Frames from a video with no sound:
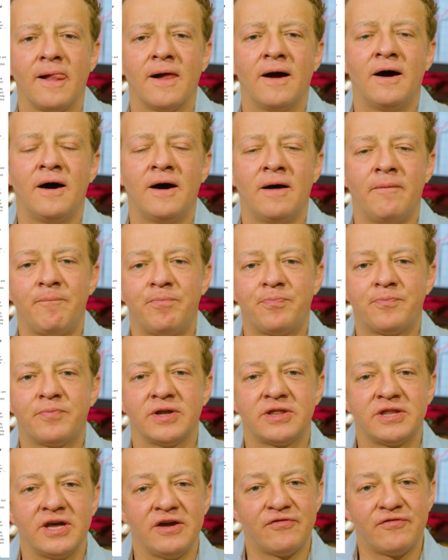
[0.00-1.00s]
Um,
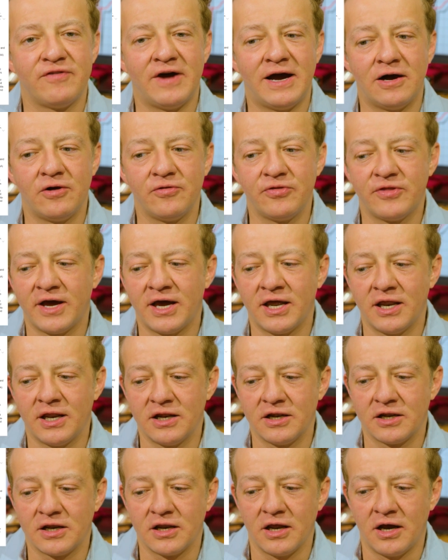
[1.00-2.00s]
but they found that
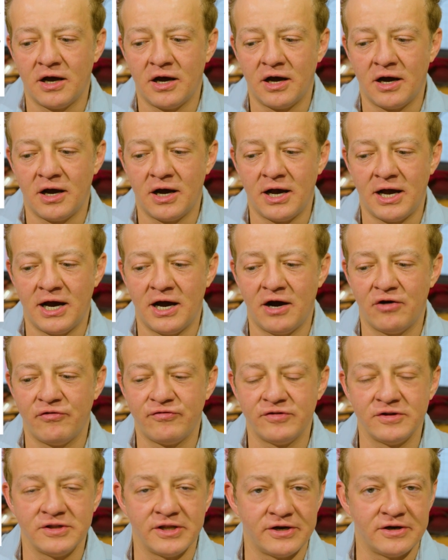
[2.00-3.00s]
uh,
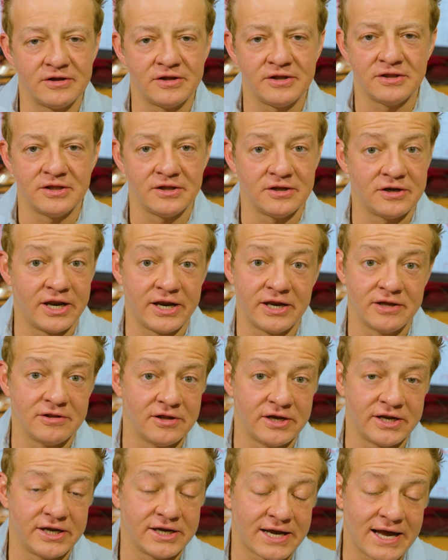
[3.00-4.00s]

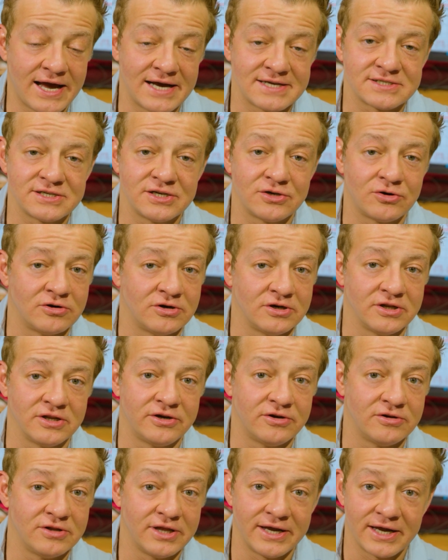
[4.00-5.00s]
alpha-linoleic acid, or
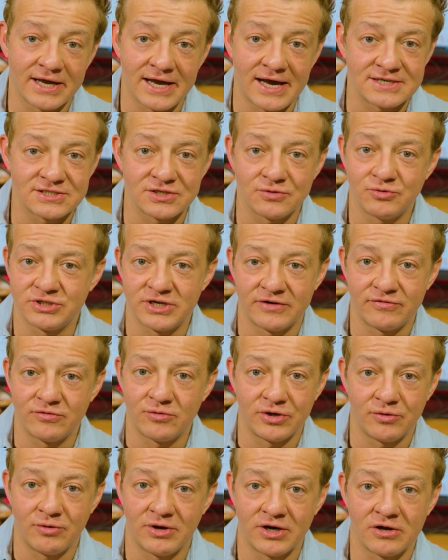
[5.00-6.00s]
linoleic acid, whichever
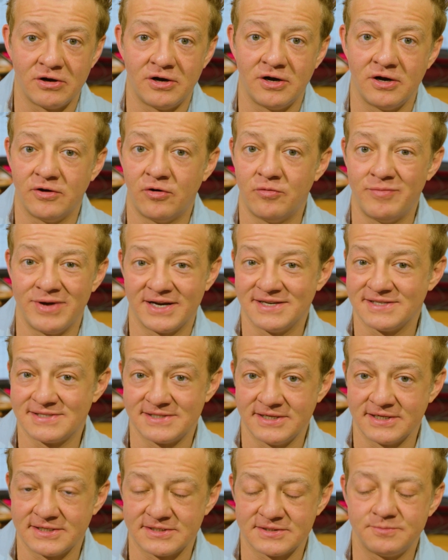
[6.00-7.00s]
one you want to call it, omega
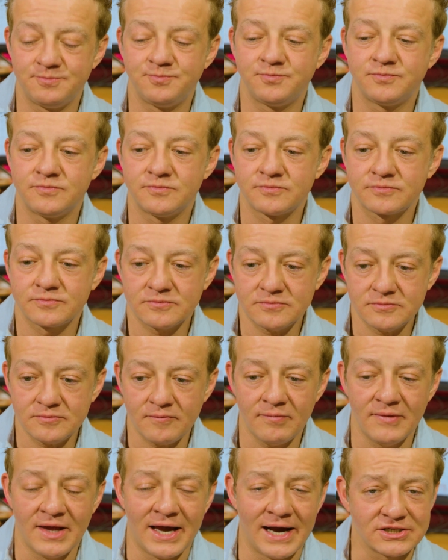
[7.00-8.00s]
six,
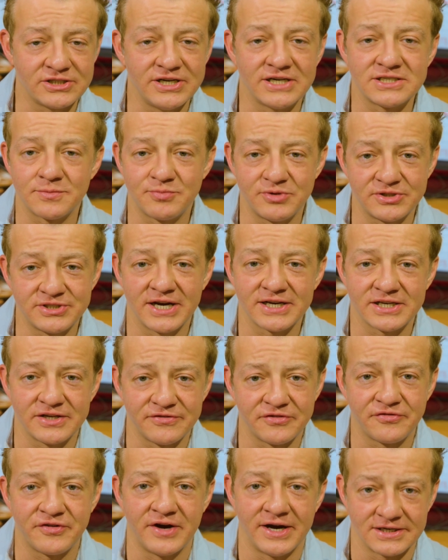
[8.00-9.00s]
actually has a
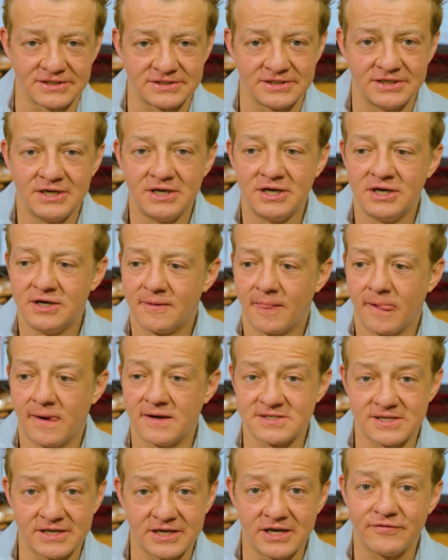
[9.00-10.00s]
protective effect,
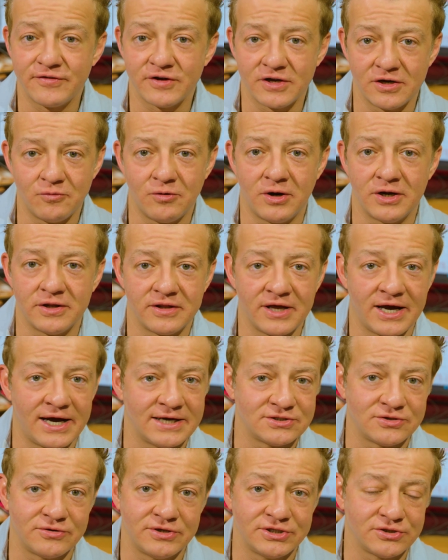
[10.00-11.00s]
a significant one. The
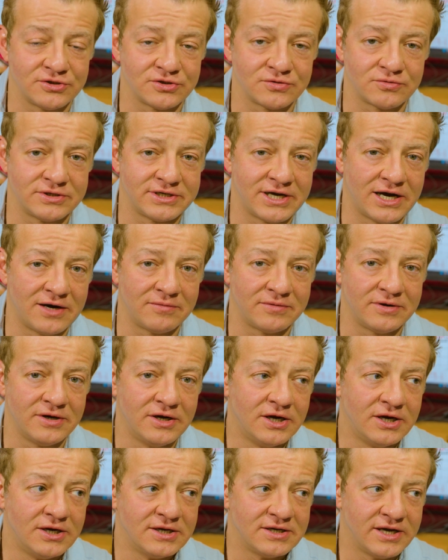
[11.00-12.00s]
hazard ratios were down
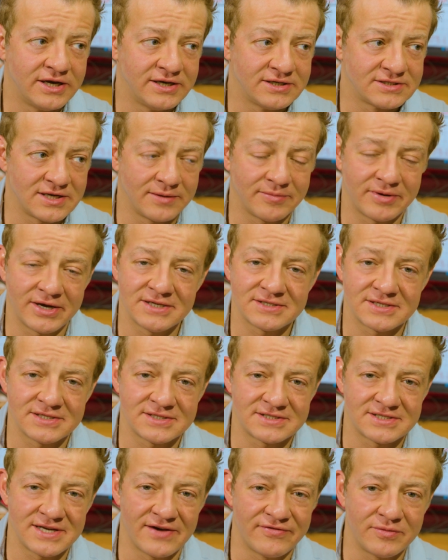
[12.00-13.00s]
in some
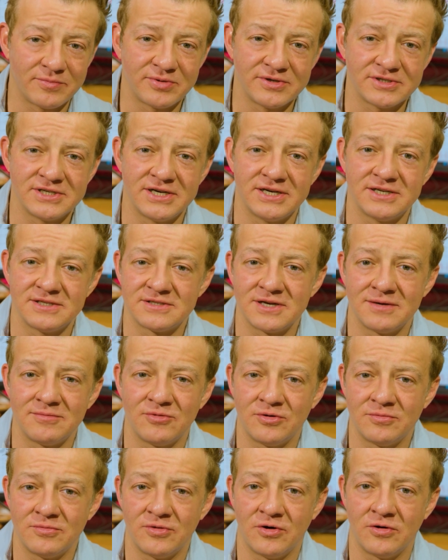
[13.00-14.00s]
cases seven percent, in some
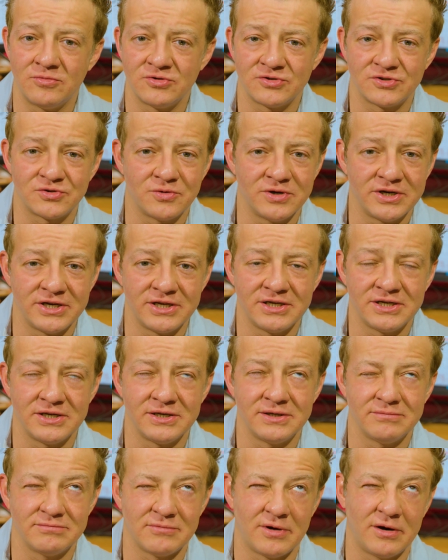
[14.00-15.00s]
almost
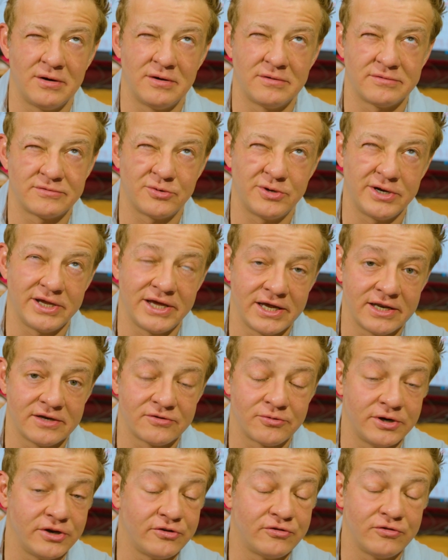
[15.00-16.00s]
twenty, twenty-eight,
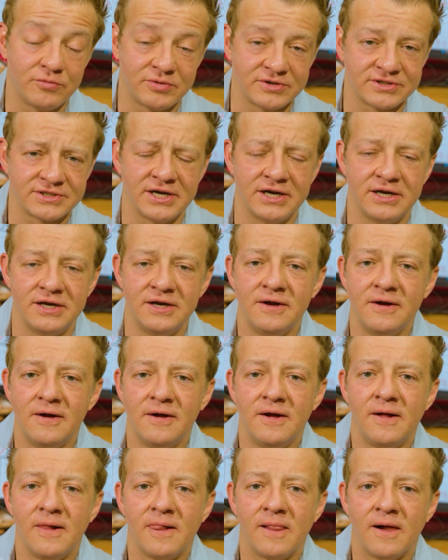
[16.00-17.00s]
twenty-two percent.
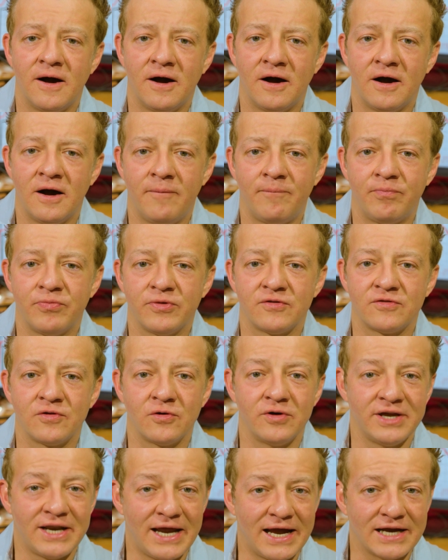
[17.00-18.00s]
Um,
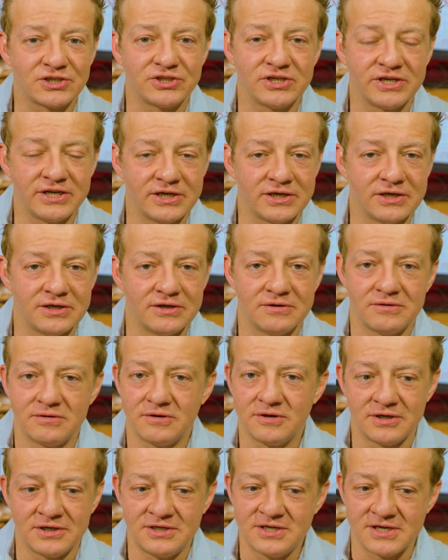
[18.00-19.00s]
so it actually
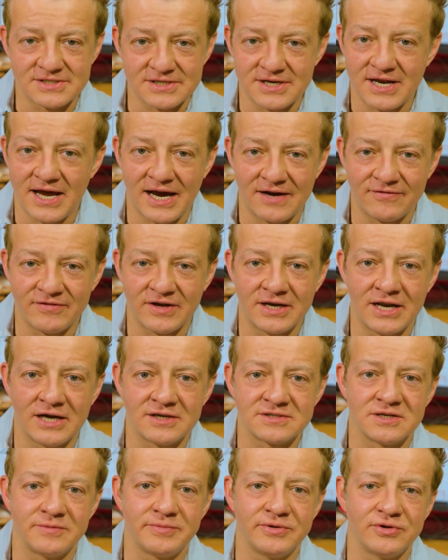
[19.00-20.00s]
doesn't have that.
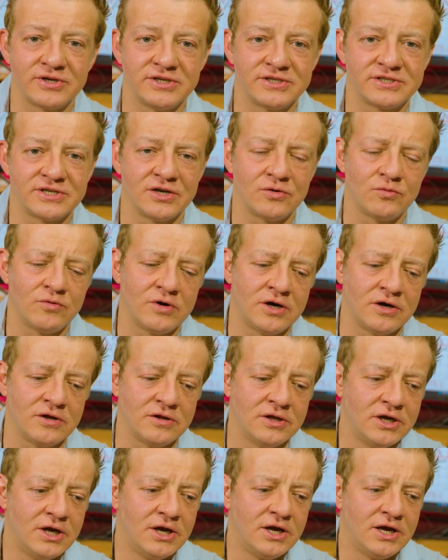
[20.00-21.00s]
Now, some people contend,
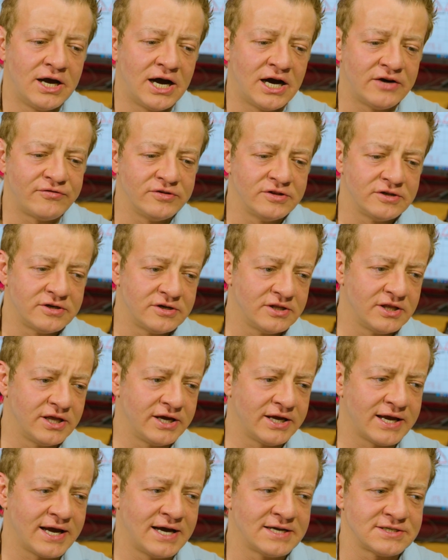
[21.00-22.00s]
well,
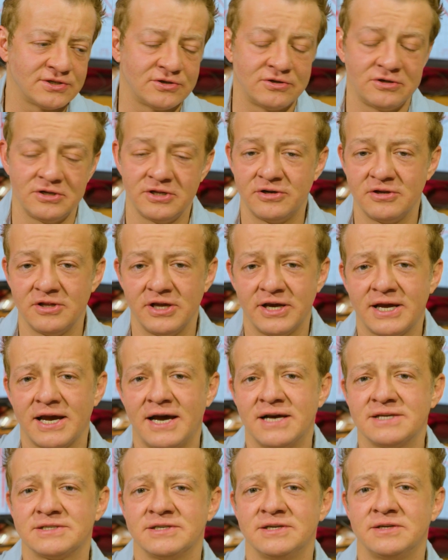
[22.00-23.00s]
alpha-linoleic acid or linoleic
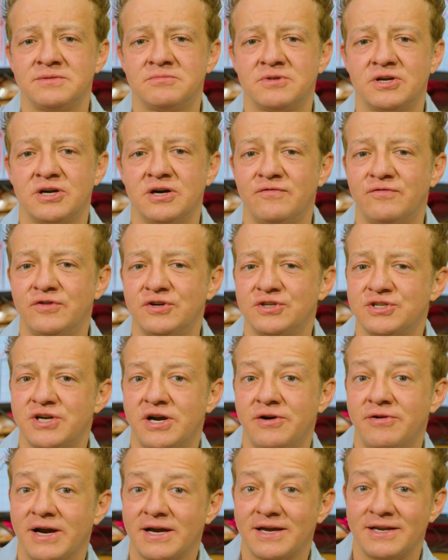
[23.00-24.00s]
acid converts to
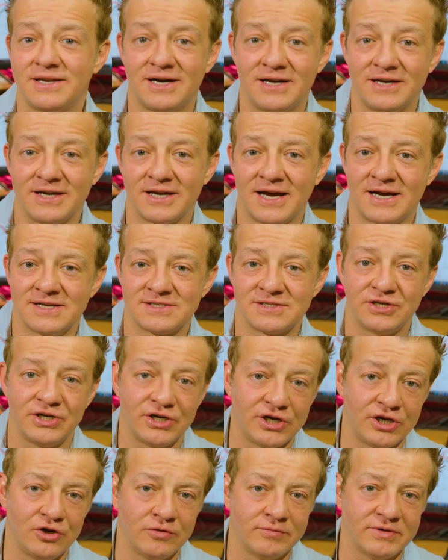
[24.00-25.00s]
arachidonic acid
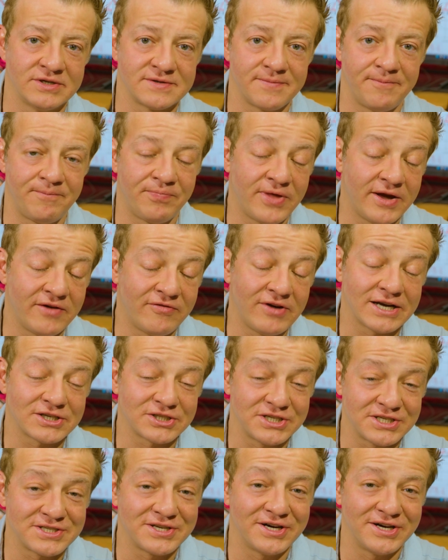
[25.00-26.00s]
in humans. They've
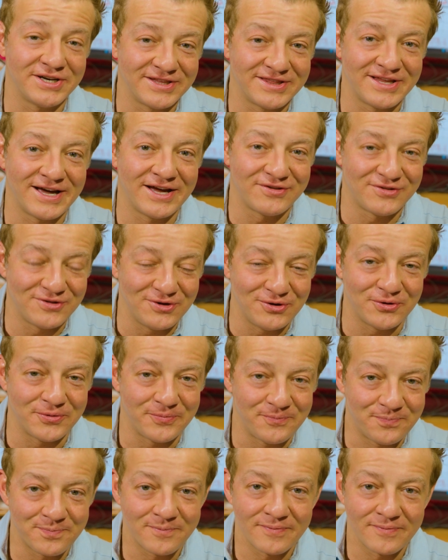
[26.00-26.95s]
actually studied that too,